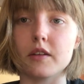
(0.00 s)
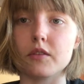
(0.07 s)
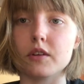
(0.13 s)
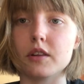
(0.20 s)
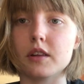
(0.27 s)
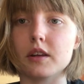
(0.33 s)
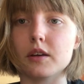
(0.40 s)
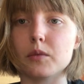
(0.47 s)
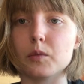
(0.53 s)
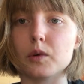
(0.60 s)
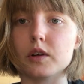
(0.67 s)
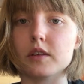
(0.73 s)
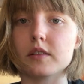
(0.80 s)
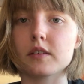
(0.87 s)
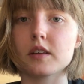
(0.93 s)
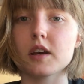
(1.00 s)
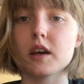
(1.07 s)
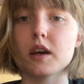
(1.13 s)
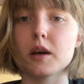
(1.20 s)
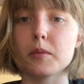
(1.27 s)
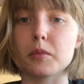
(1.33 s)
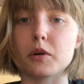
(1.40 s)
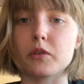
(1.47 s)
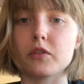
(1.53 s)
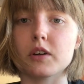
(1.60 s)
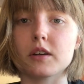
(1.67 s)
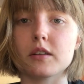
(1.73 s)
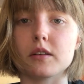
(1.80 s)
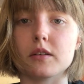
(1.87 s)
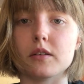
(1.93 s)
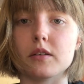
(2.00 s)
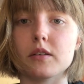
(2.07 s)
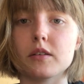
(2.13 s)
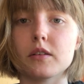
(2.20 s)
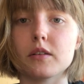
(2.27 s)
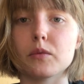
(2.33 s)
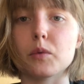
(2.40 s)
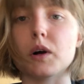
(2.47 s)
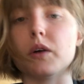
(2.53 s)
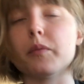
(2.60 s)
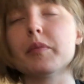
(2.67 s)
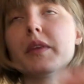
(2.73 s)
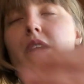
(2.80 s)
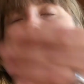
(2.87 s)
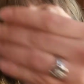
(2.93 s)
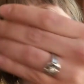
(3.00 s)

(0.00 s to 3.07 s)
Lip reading: everything was perfect, and, well,